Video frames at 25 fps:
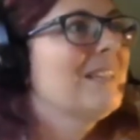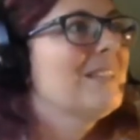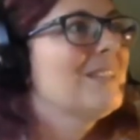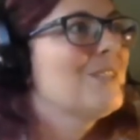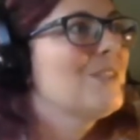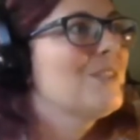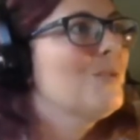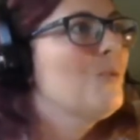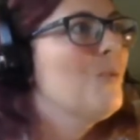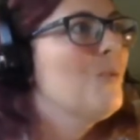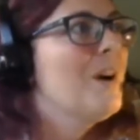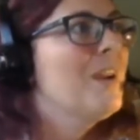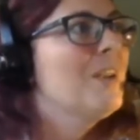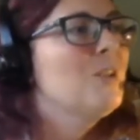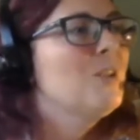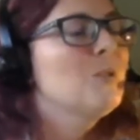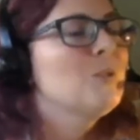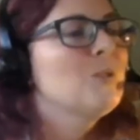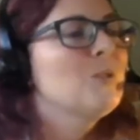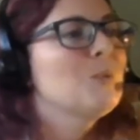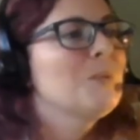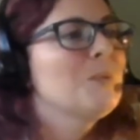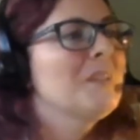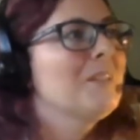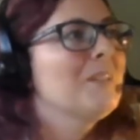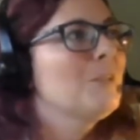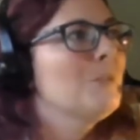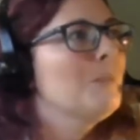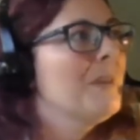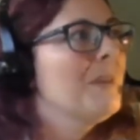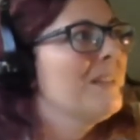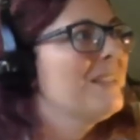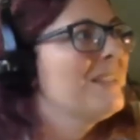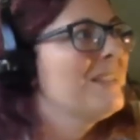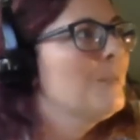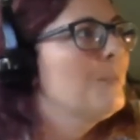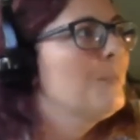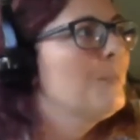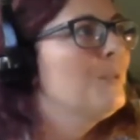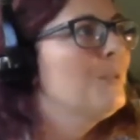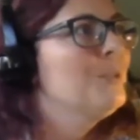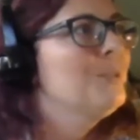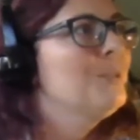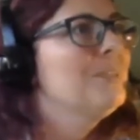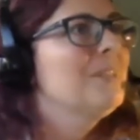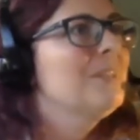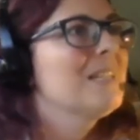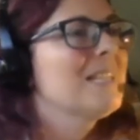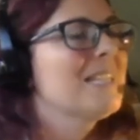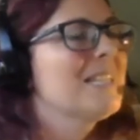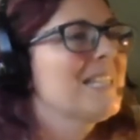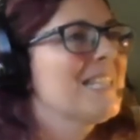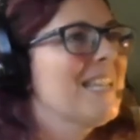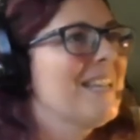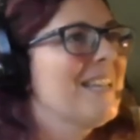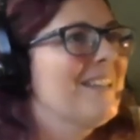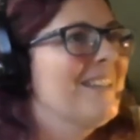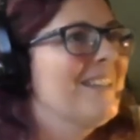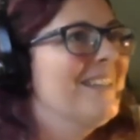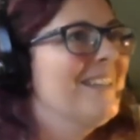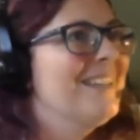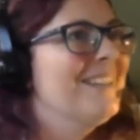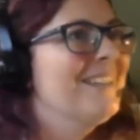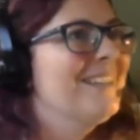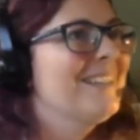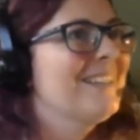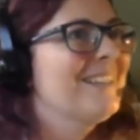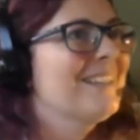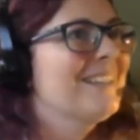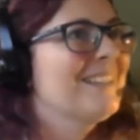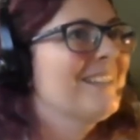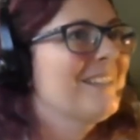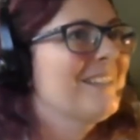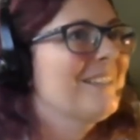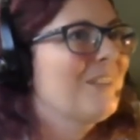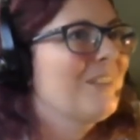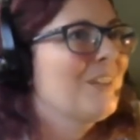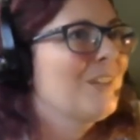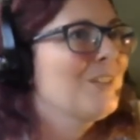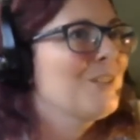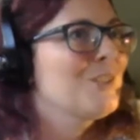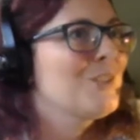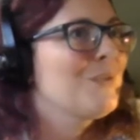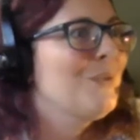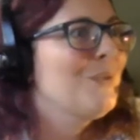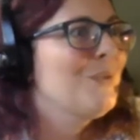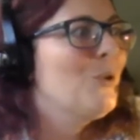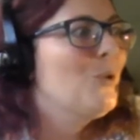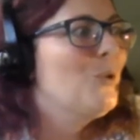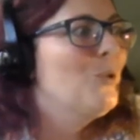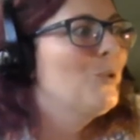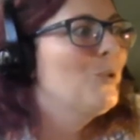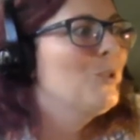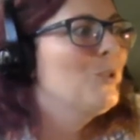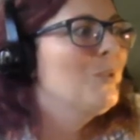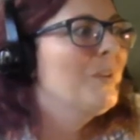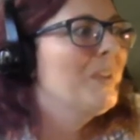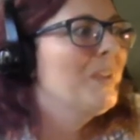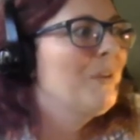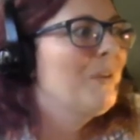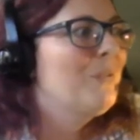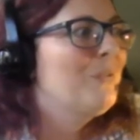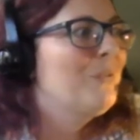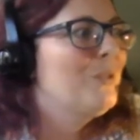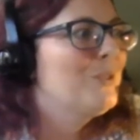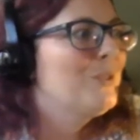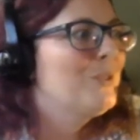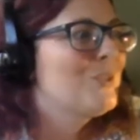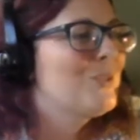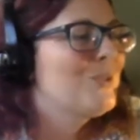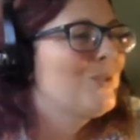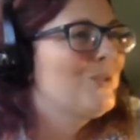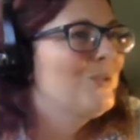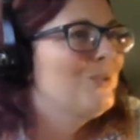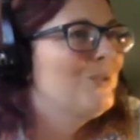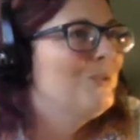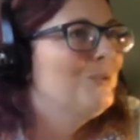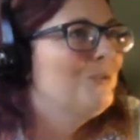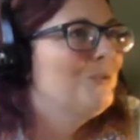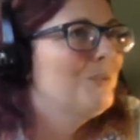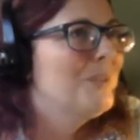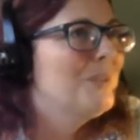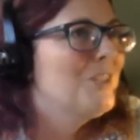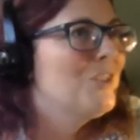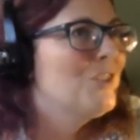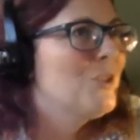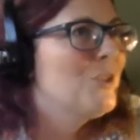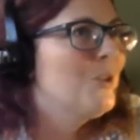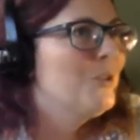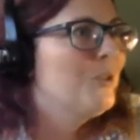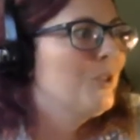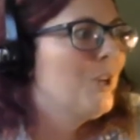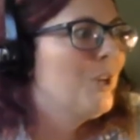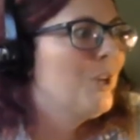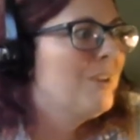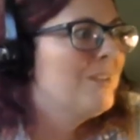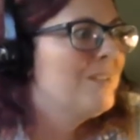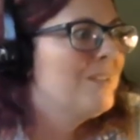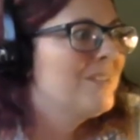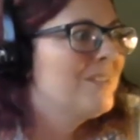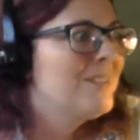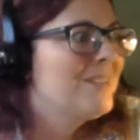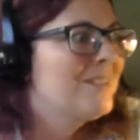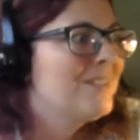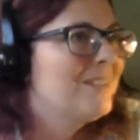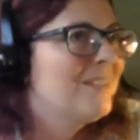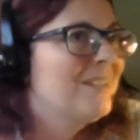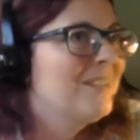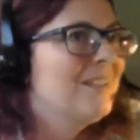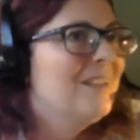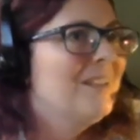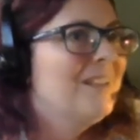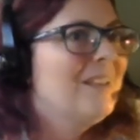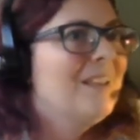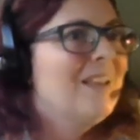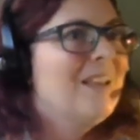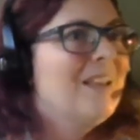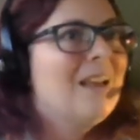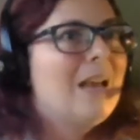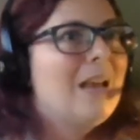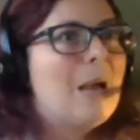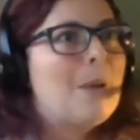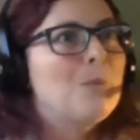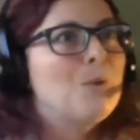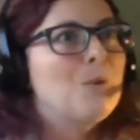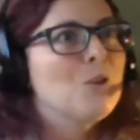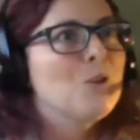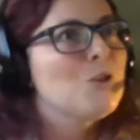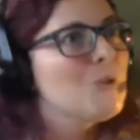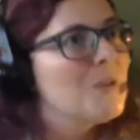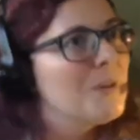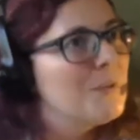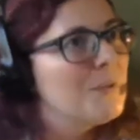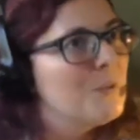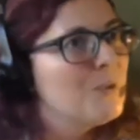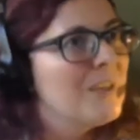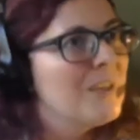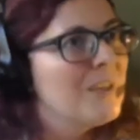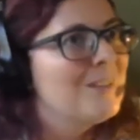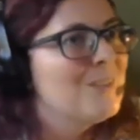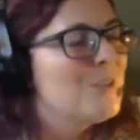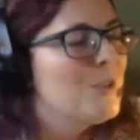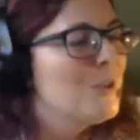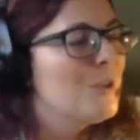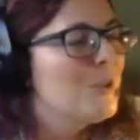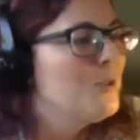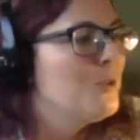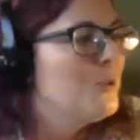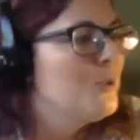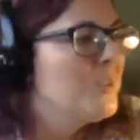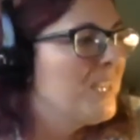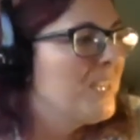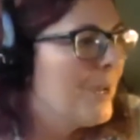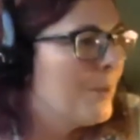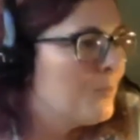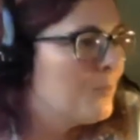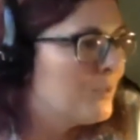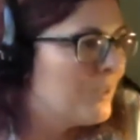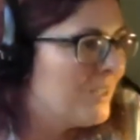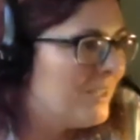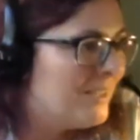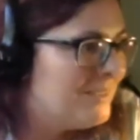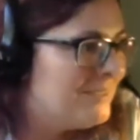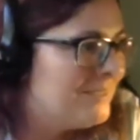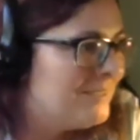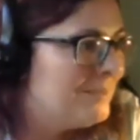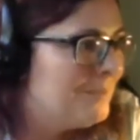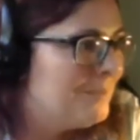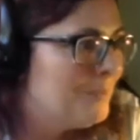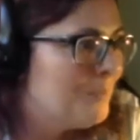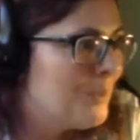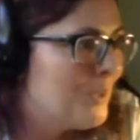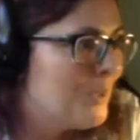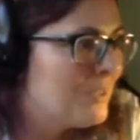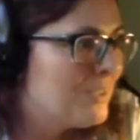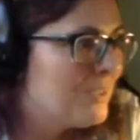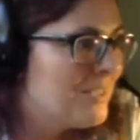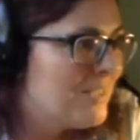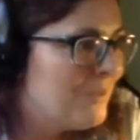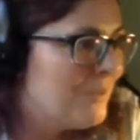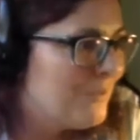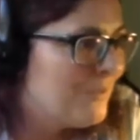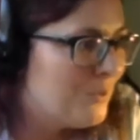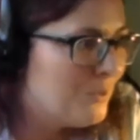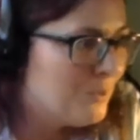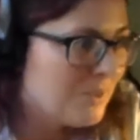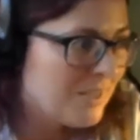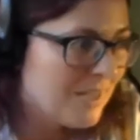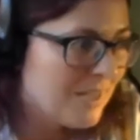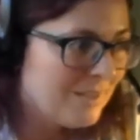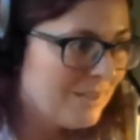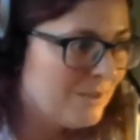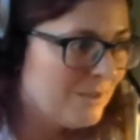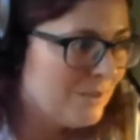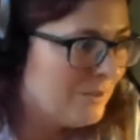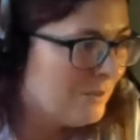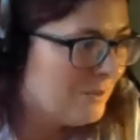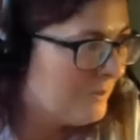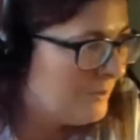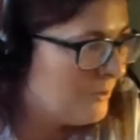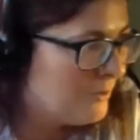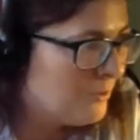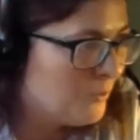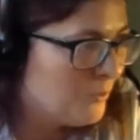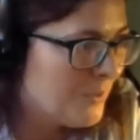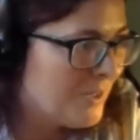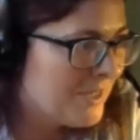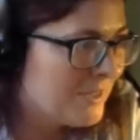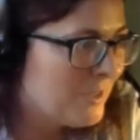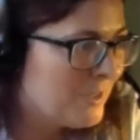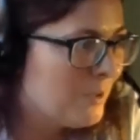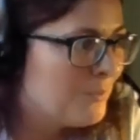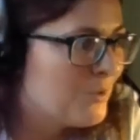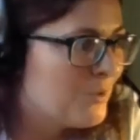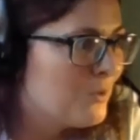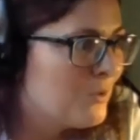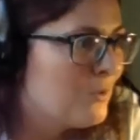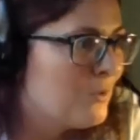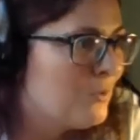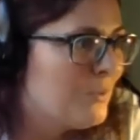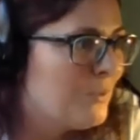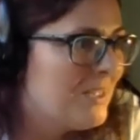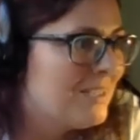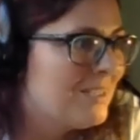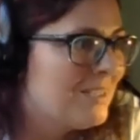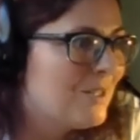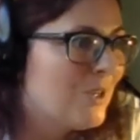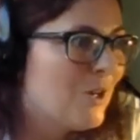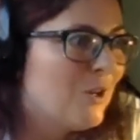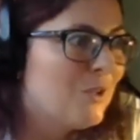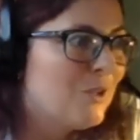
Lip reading: So while you're doing the mentipole, Sally, thanks for all your efforts to rejoin us. I'm not sure if you can turn your camera, but if you can, you're welcome to do it.